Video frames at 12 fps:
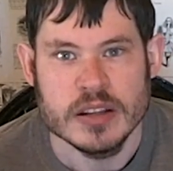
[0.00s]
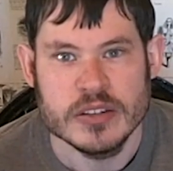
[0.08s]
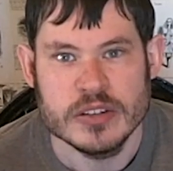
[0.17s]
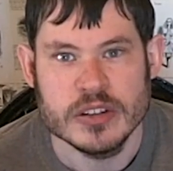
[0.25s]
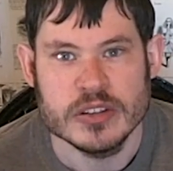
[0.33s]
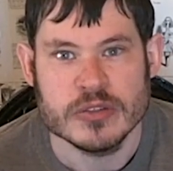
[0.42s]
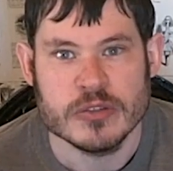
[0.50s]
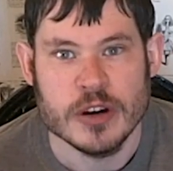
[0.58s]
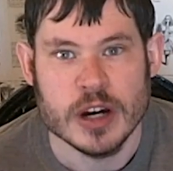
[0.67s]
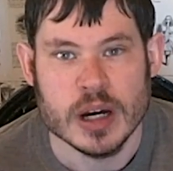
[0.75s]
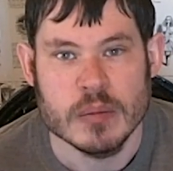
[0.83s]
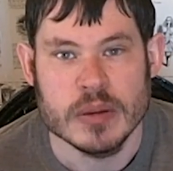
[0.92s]
This is
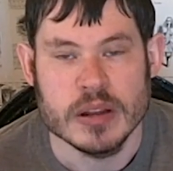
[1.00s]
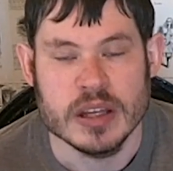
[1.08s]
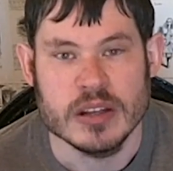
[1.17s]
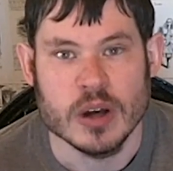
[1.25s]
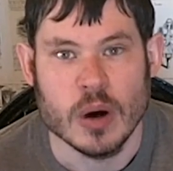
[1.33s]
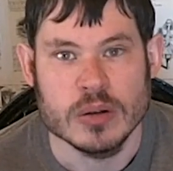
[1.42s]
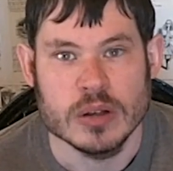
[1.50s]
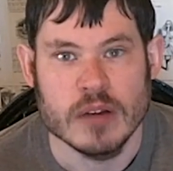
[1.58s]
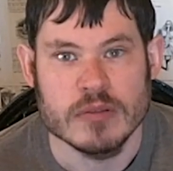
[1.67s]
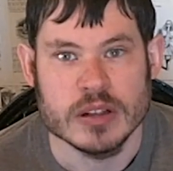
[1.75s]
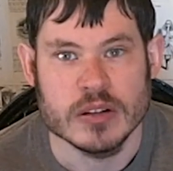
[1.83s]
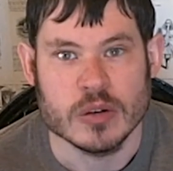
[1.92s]
from the adult
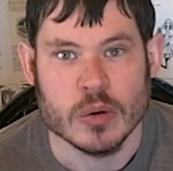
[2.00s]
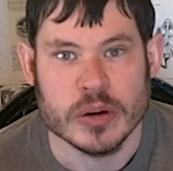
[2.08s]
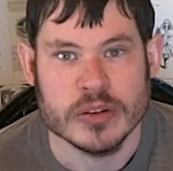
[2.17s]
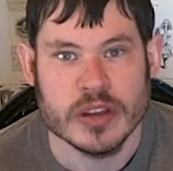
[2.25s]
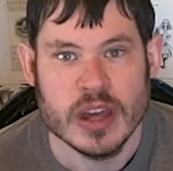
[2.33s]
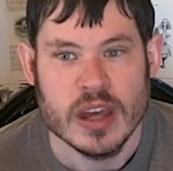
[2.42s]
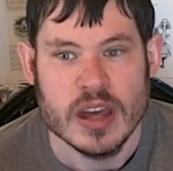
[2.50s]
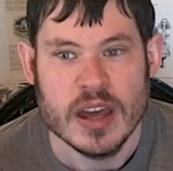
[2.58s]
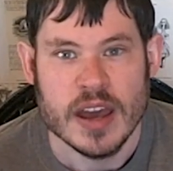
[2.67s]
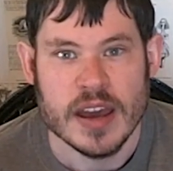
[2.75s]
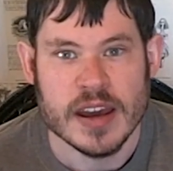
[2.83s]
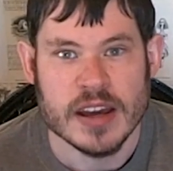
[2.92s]
novel, of course,
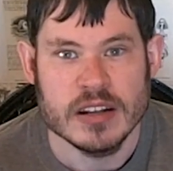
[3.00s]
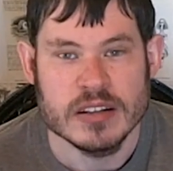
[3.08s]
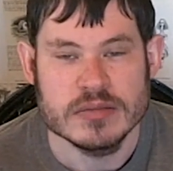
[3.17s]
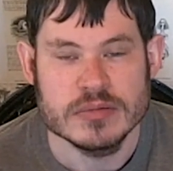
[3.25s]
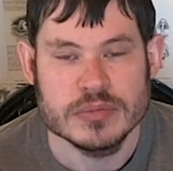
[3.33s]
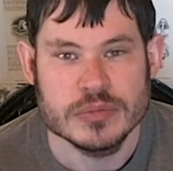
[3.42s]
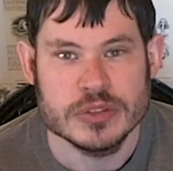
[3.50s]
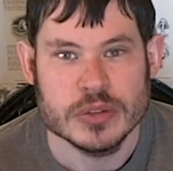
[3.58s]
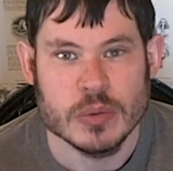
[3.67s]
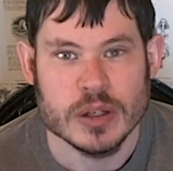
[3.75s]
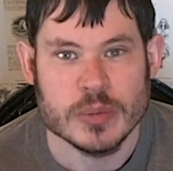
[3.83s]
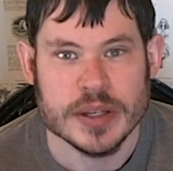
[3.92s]
and
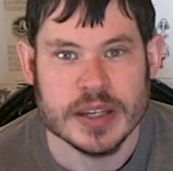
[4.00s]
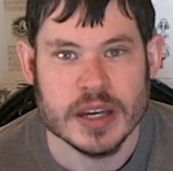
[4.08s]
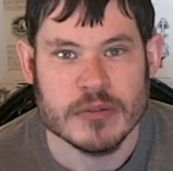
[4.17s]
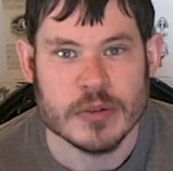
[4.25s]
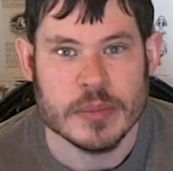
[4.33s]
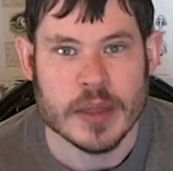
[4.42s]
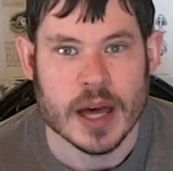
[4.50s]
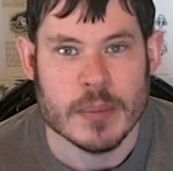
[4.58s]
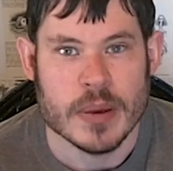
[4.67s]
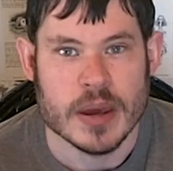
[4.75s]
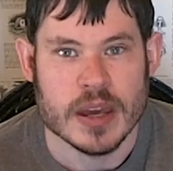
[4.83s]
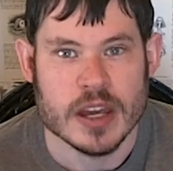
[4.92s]
so what we get from
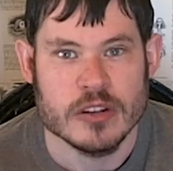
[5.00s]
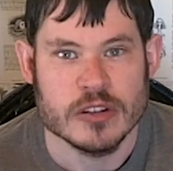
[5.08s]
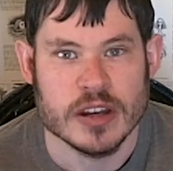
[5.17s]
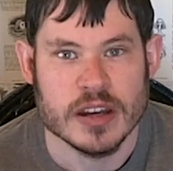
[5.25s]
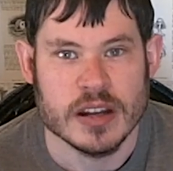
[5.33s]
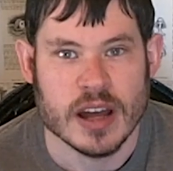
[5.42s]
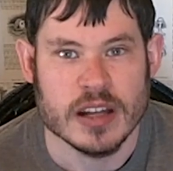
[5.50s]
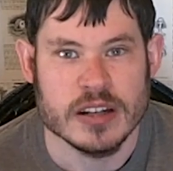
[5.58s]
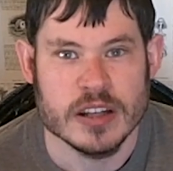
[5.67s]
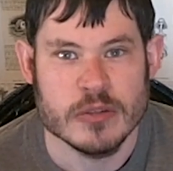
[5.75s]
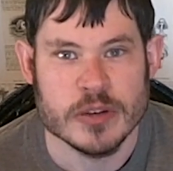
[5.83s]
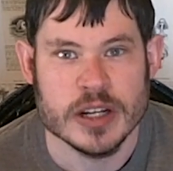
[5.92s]
that page, and
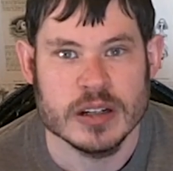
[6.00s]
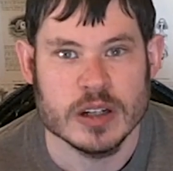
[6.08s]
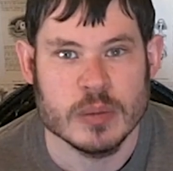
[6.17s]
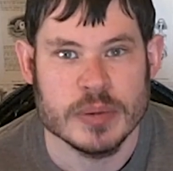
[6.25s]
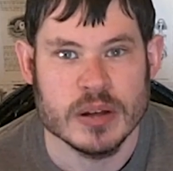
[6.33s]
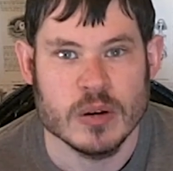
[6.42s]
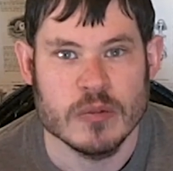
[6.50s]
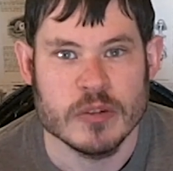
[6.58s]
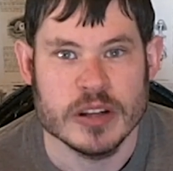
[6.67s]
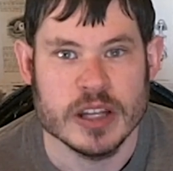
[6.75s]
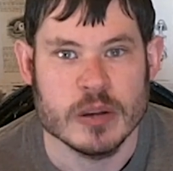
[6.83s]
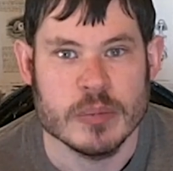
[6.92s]
I did read a little bit
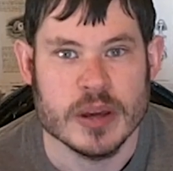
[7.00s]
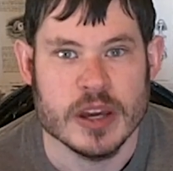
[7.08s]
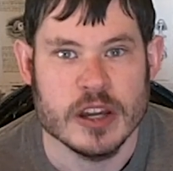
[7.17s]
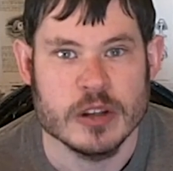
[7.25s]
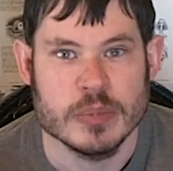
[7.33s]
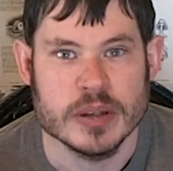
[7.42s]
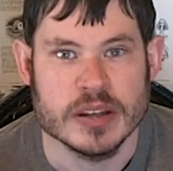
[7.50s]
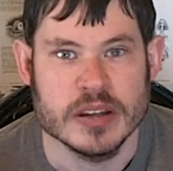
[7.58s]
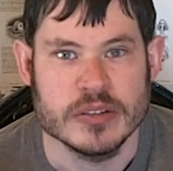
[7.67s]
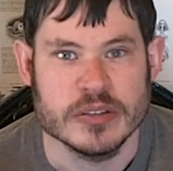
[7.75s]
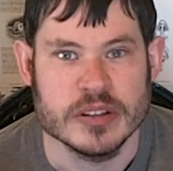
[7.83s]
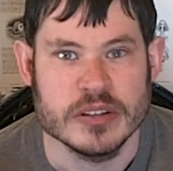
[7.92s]
over on the other page
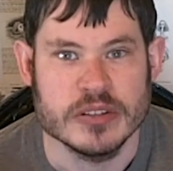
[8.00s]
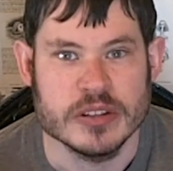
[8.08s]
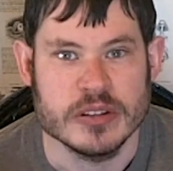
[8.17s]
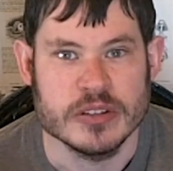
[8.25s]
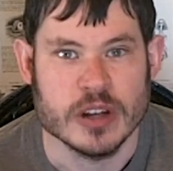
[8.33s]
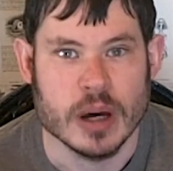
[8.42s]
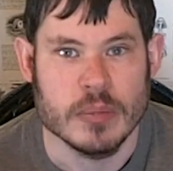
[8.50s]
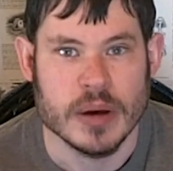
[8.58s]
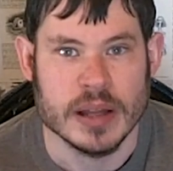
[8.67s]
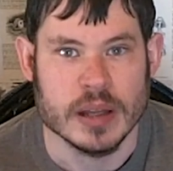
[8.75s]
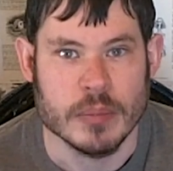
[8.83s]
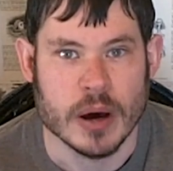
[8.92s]
because the sentence didn't
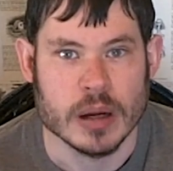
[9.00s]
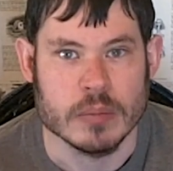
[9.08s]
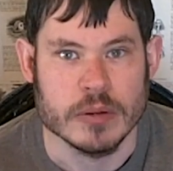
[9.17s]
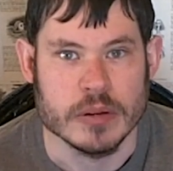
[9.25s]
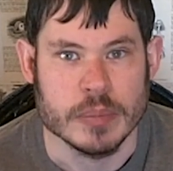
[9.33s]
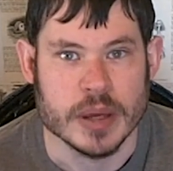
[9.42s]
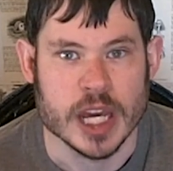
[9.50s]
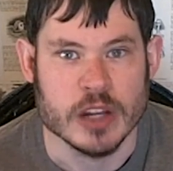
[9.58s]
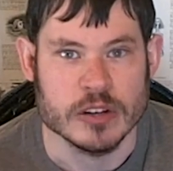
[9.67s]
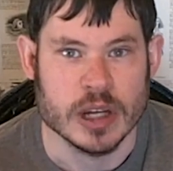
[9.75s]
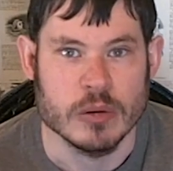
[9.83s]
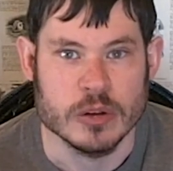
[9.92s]
stop at the bottom of the
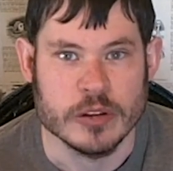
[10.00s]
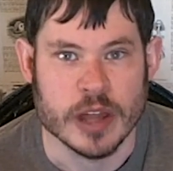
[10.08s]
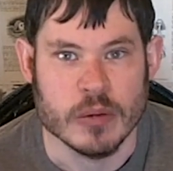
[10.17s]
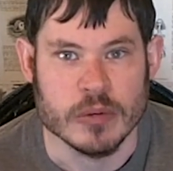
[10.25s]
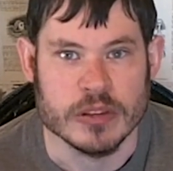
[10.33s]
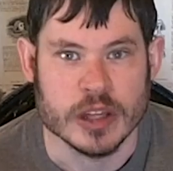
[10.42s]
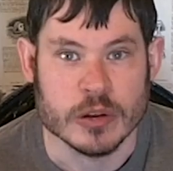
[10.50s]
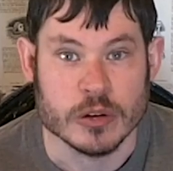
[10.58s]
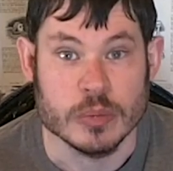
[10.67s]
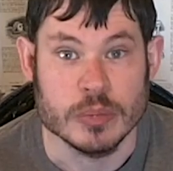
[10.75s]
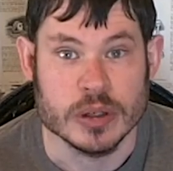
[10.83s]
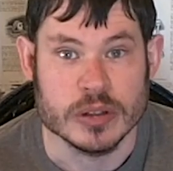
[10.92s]
page, and I will do that with the
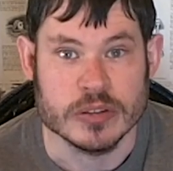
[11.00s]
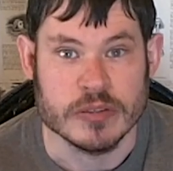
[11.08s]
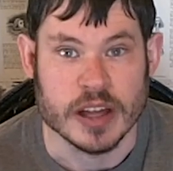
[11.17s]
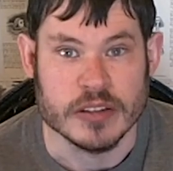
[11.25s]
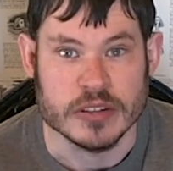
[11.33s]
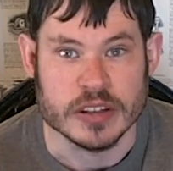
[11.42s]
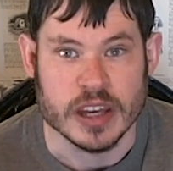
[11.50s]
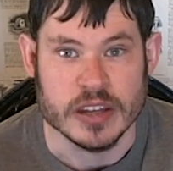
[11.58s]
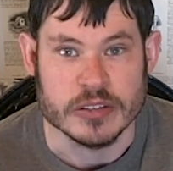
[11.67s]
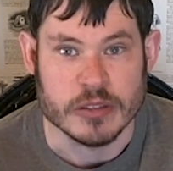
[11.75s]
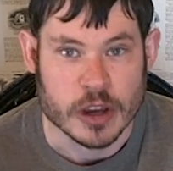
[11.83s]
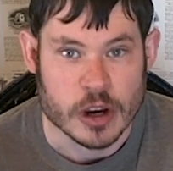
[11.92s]
other 2 books if that's the
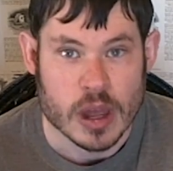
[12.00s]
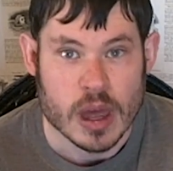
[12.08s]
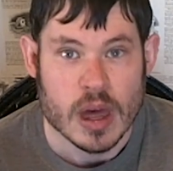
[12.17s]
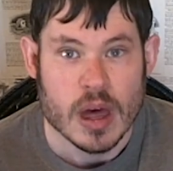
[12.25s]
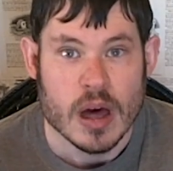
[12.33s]
case there.